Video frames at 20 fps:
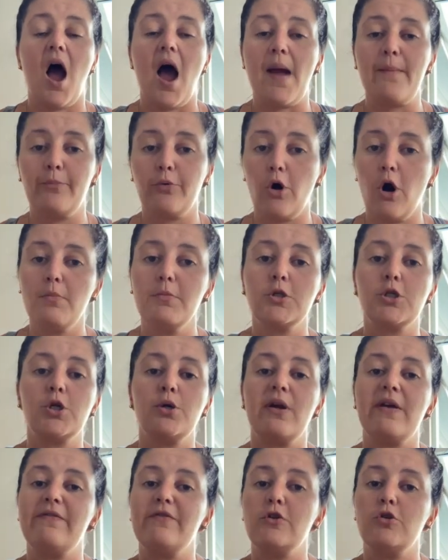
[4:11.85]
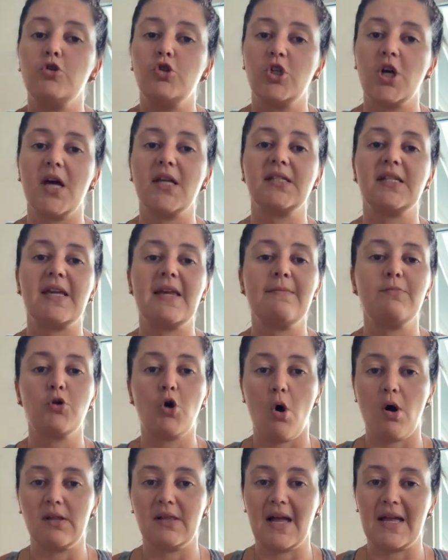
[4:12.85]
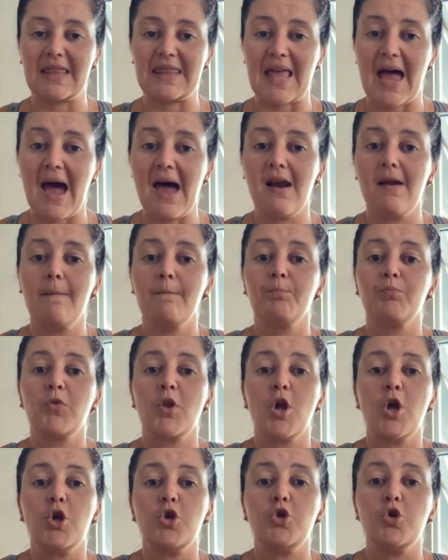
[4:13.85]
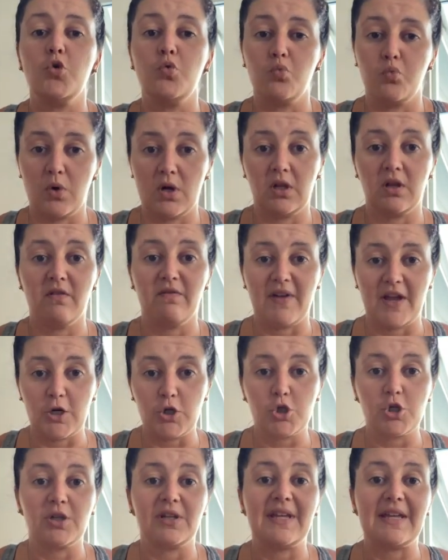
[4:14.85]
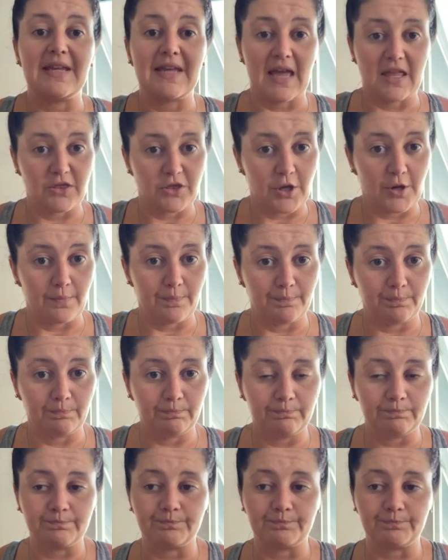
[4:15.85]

I promise you, if you just keep going like that, you will eventually get them.